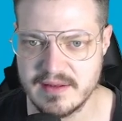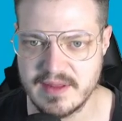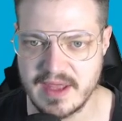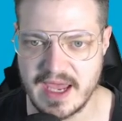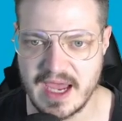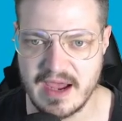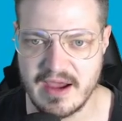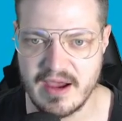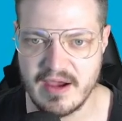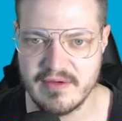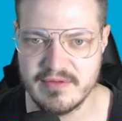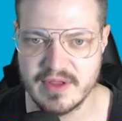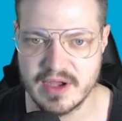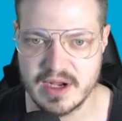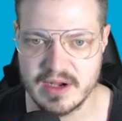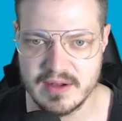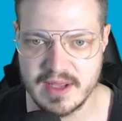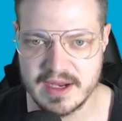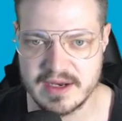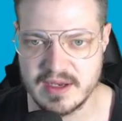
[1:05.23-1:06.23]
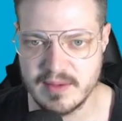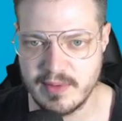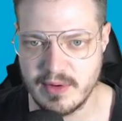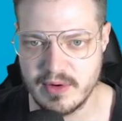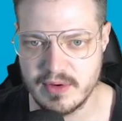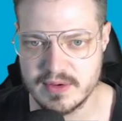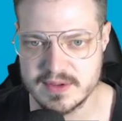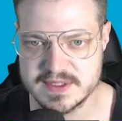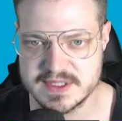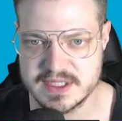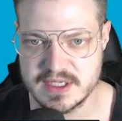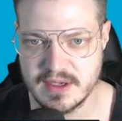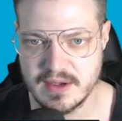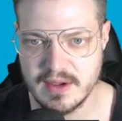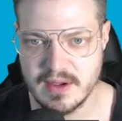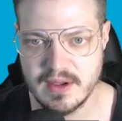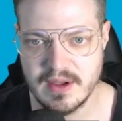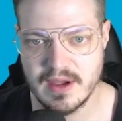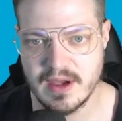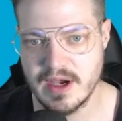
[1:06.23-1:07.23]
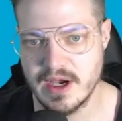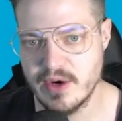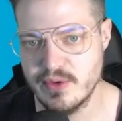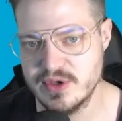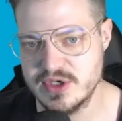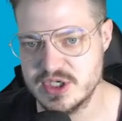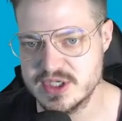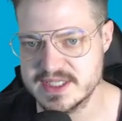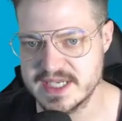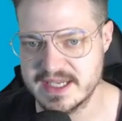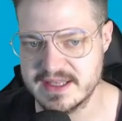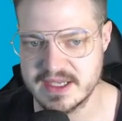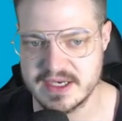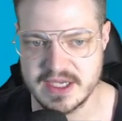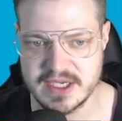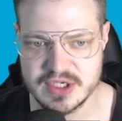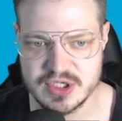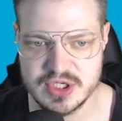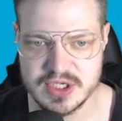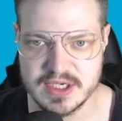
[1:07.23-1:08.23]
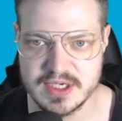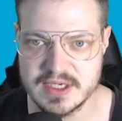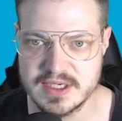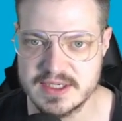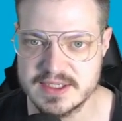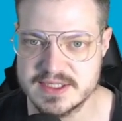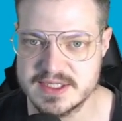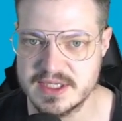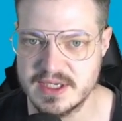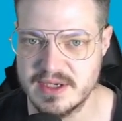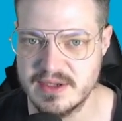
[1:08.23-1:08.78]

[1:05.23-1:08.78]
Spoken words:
They have the collectibles, which is like the ninjas.